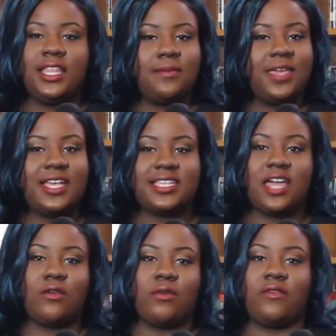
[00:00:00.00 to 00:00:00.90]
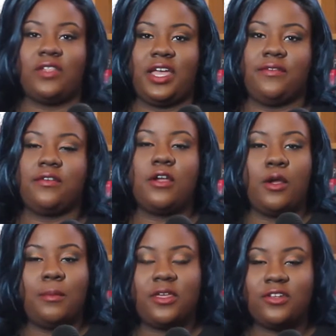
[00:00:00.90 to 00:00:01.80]
Libby has had a rough life.
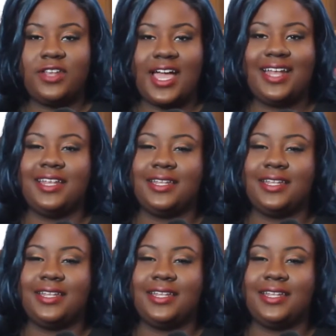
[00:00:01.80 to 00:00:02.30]
Her mother died,